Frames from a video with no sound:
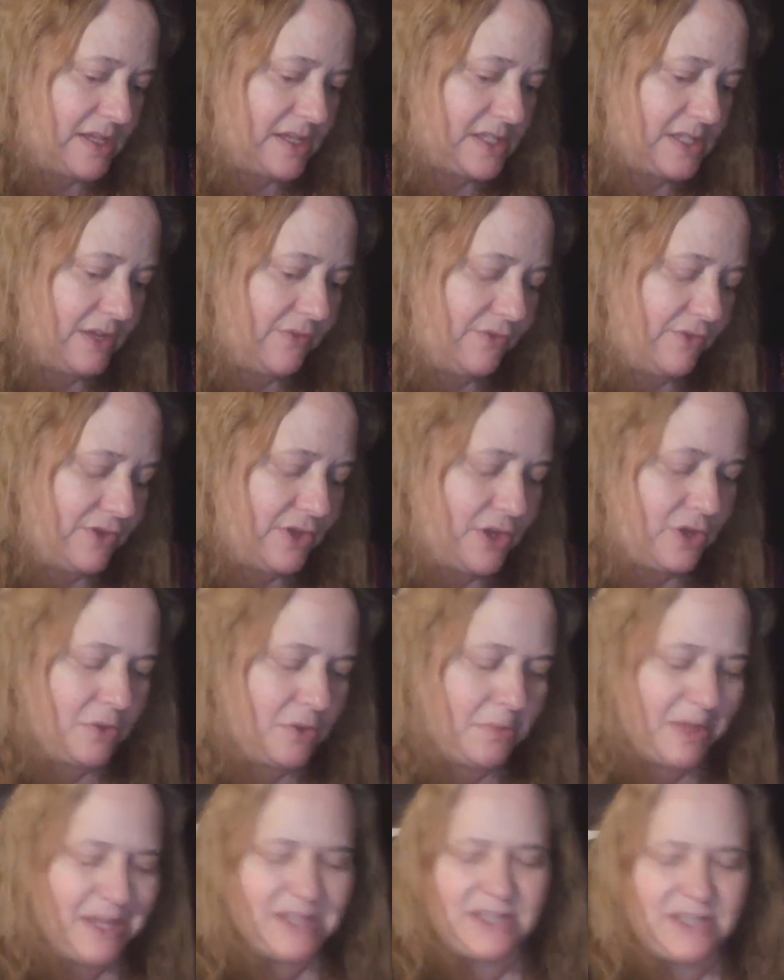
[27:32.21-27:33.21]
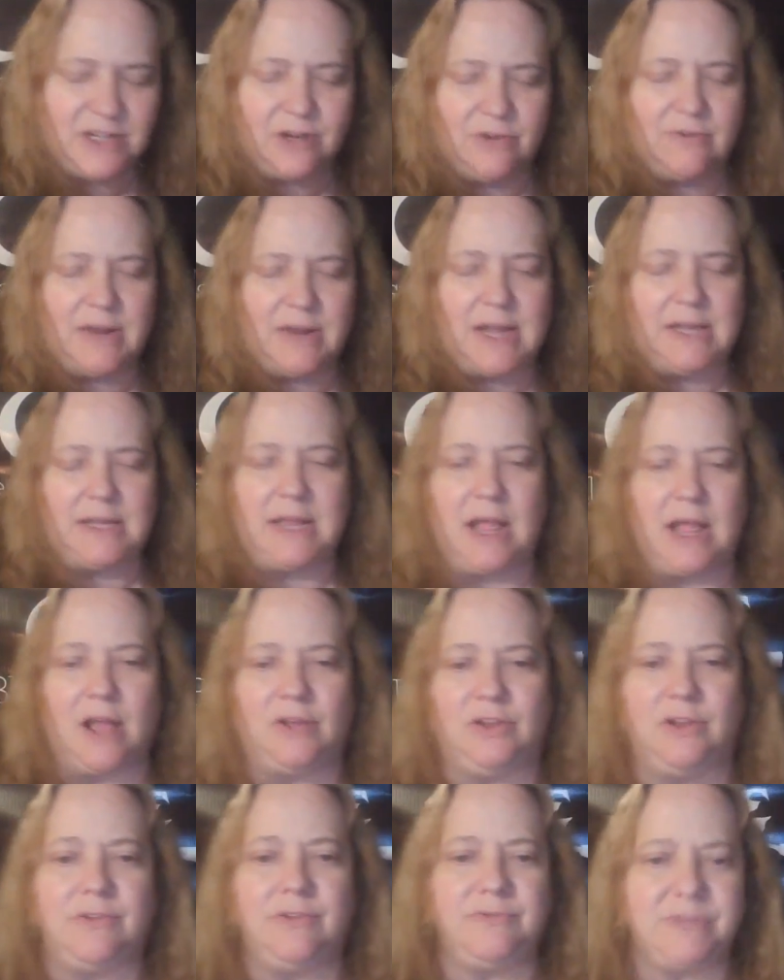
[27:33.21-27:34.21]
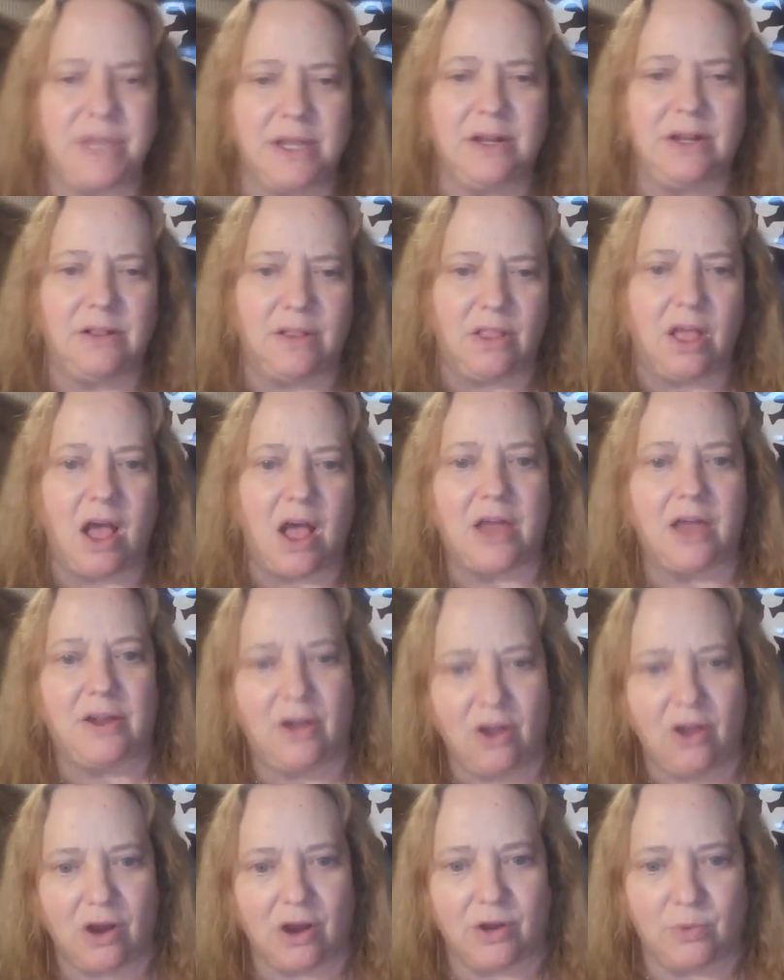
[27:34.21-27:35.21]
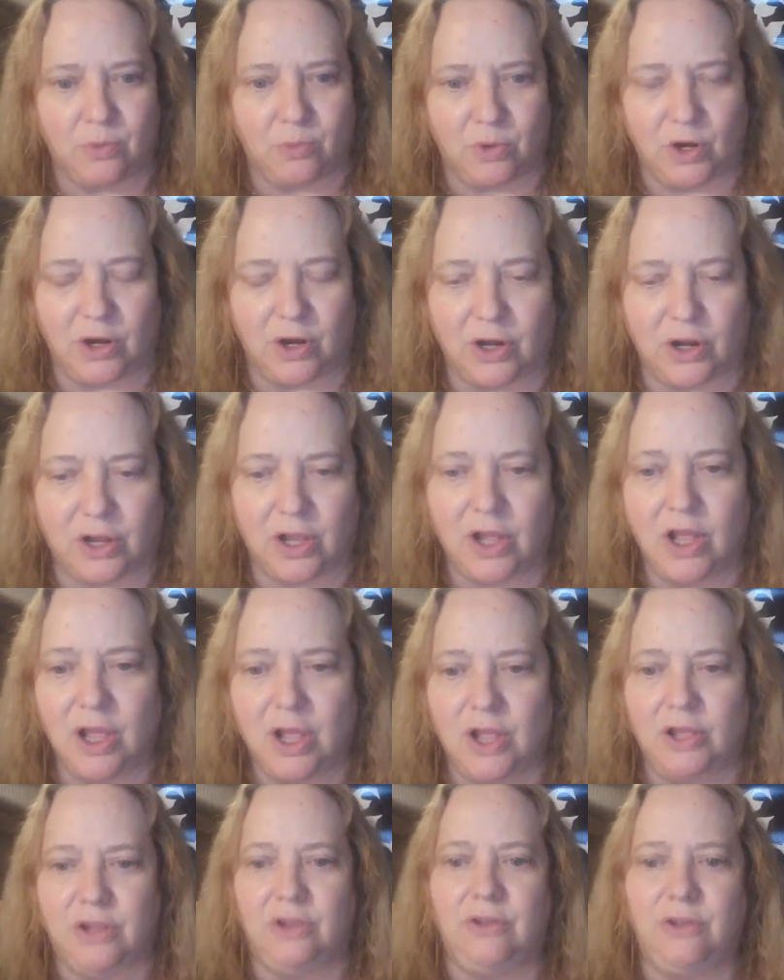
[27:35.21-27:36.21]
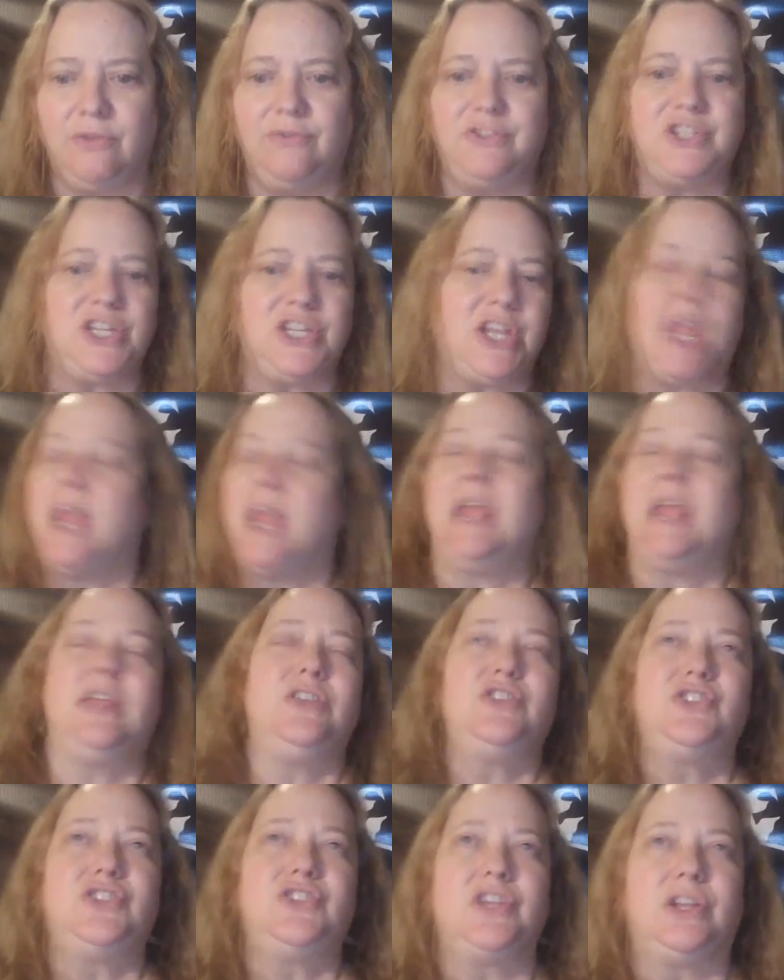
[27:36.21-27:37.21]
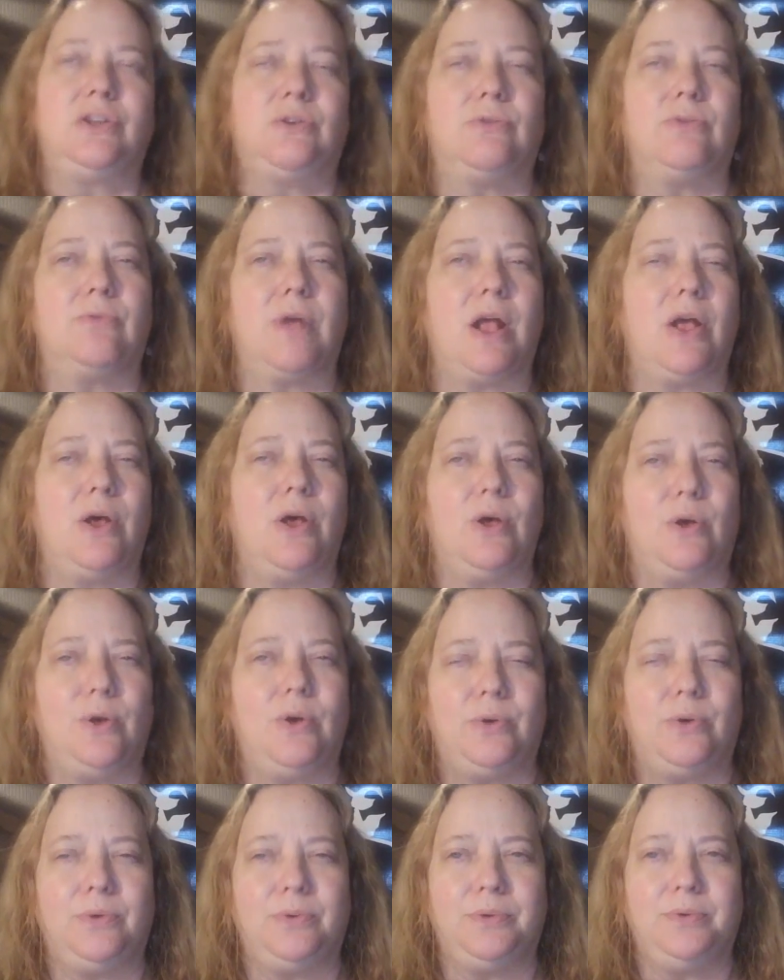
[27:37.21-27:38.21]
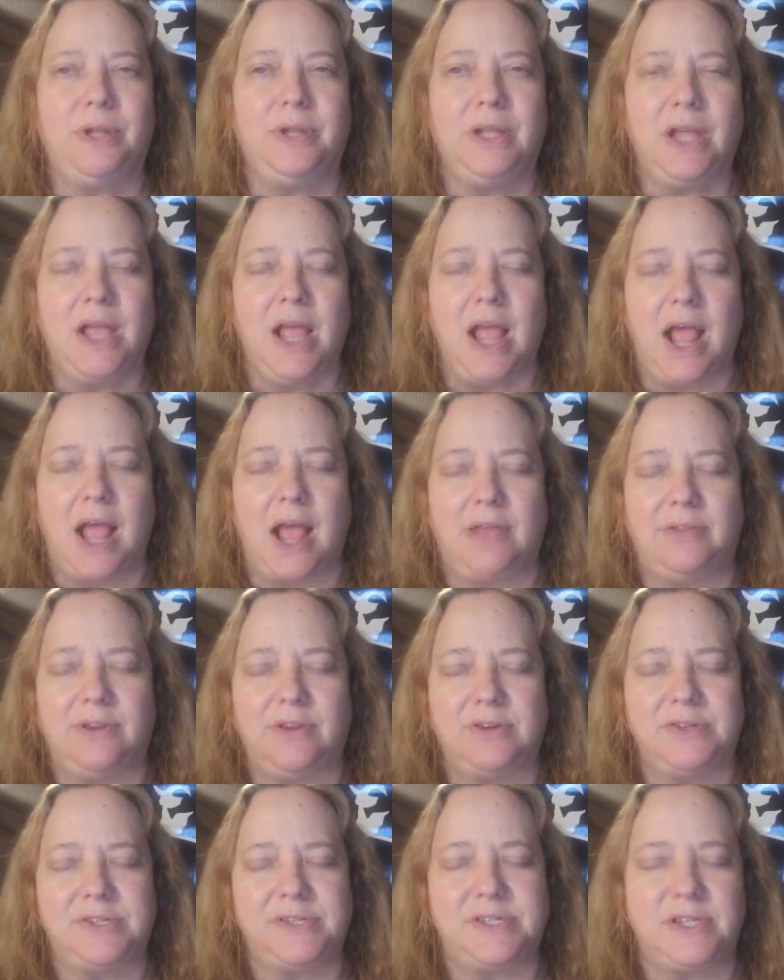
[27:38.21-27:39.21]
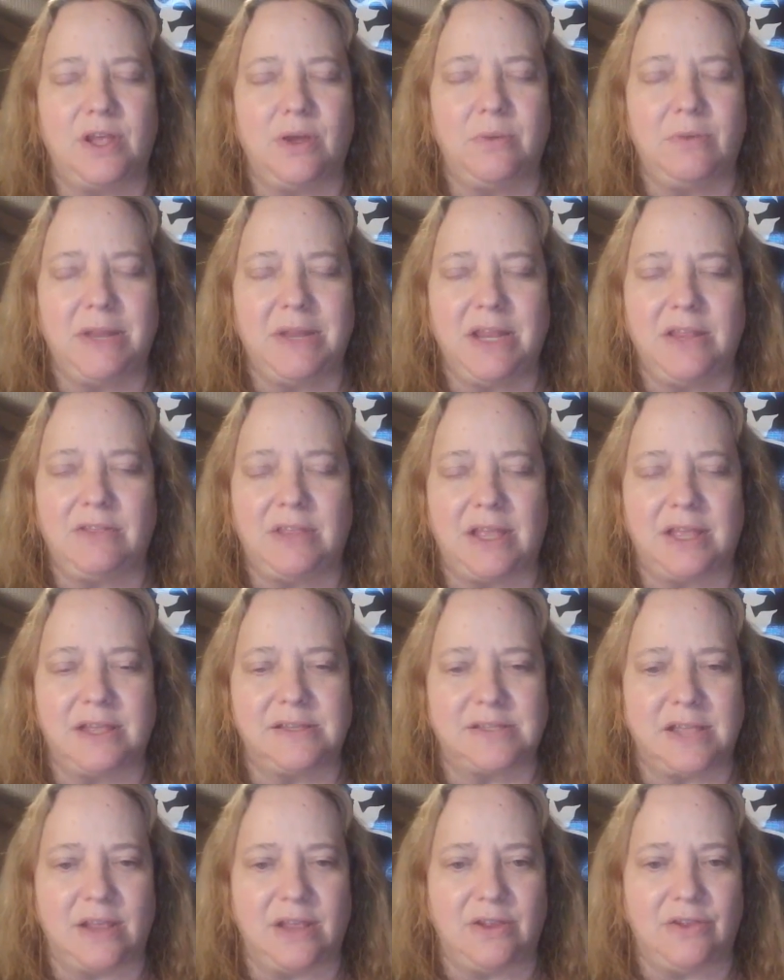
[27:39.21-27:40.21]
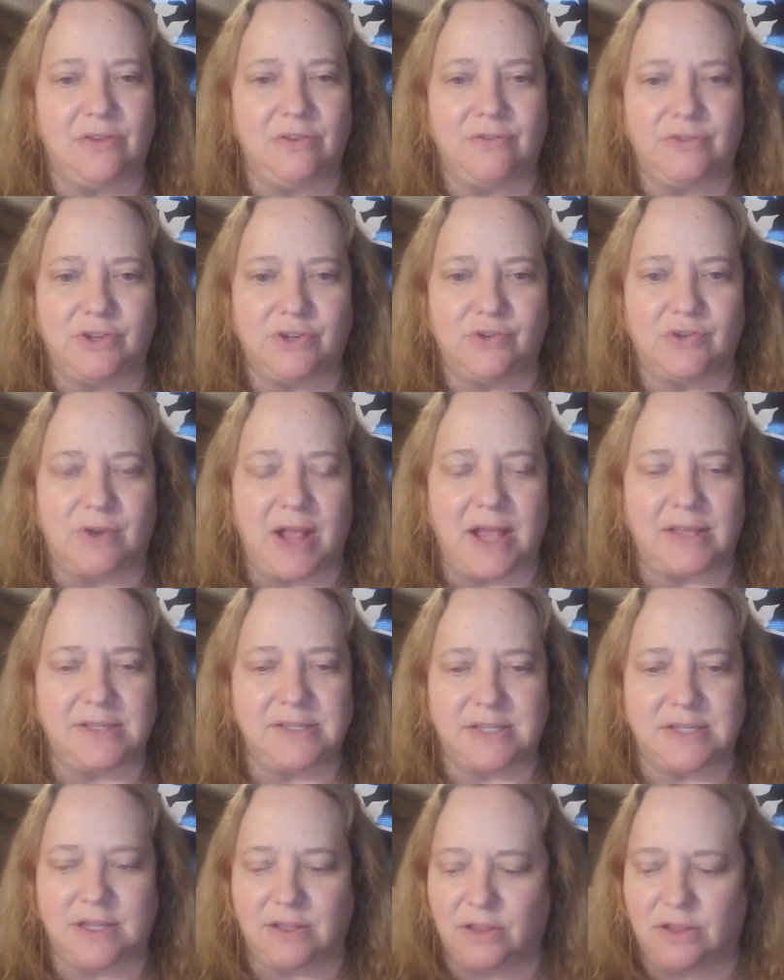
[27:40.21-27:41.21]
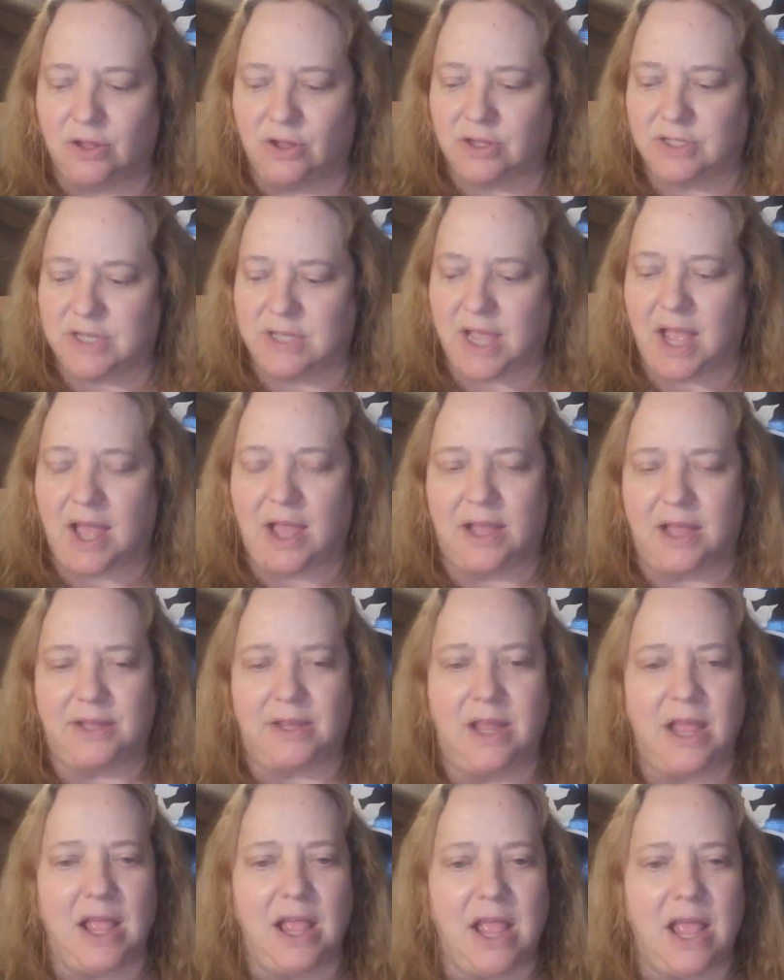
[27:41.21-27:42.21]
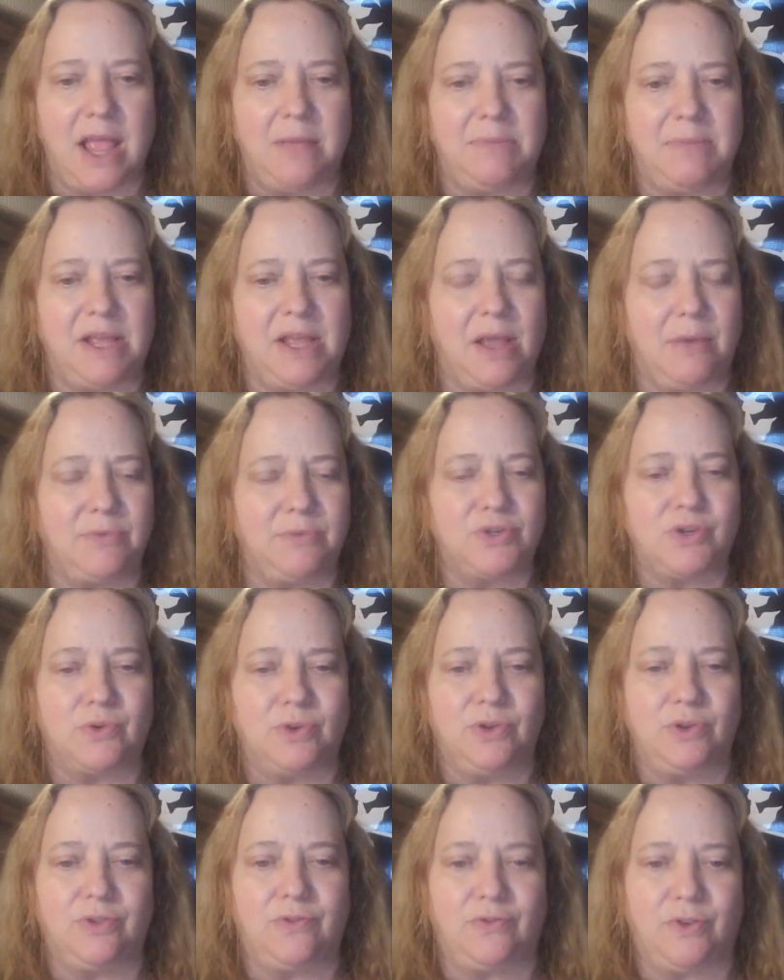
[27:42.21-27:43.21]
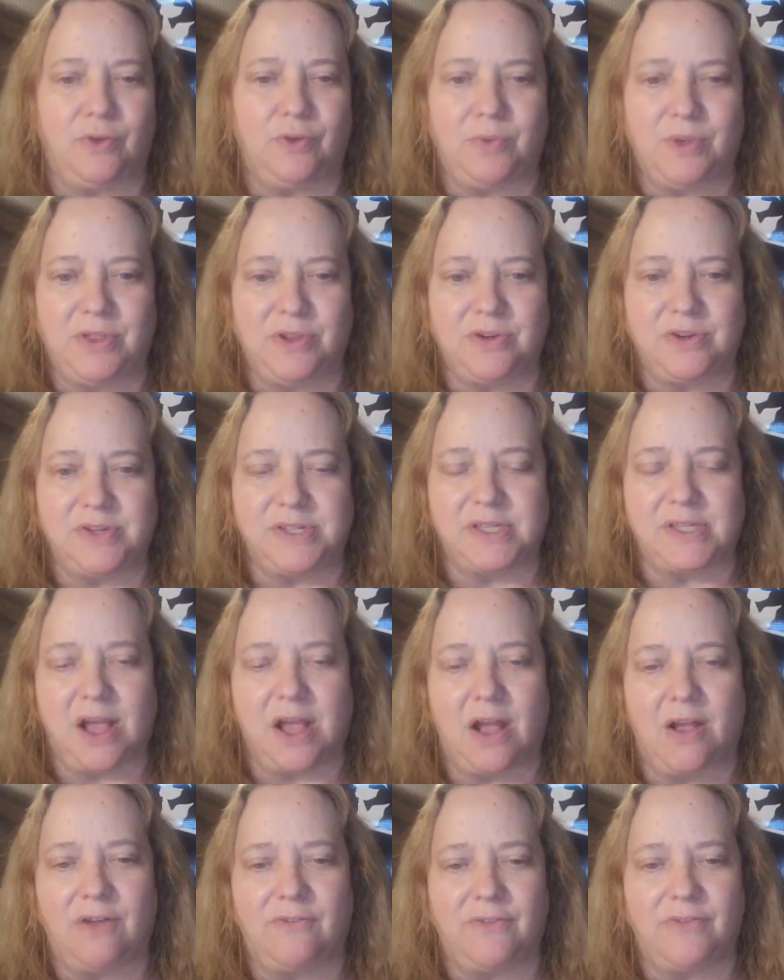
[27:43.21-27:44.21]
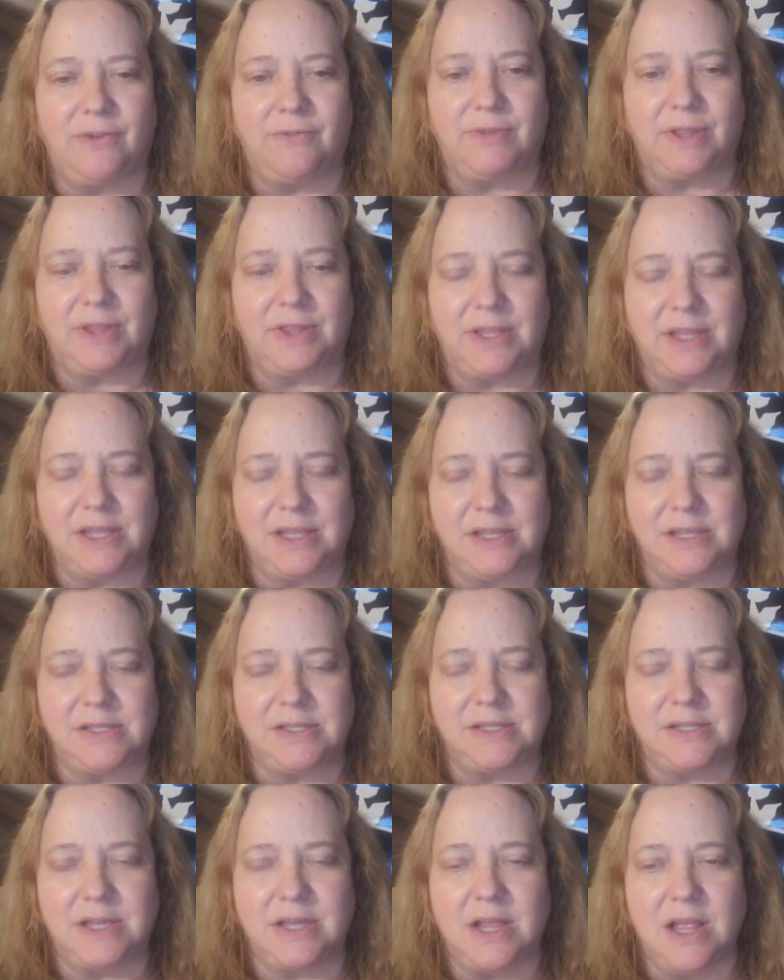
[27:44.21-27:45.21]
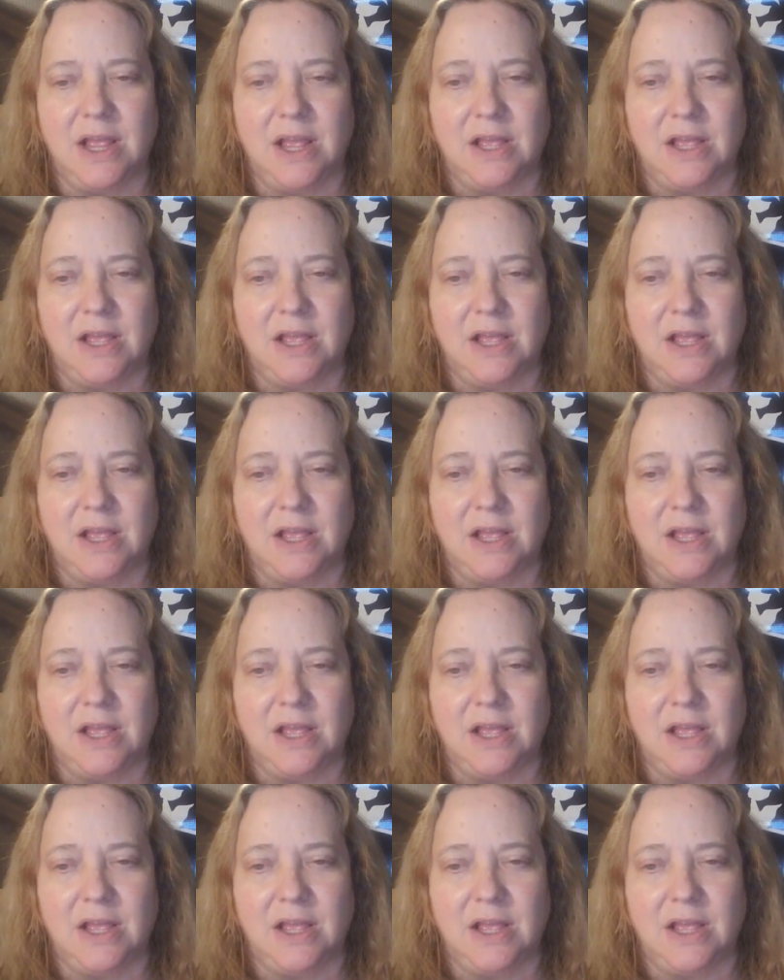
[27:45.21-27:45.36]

So for you, my dear, right now, you've done a lot of hard work. You've changed and grown, and there's so many things that you've addressed and looked at and become truthful with yourself and released.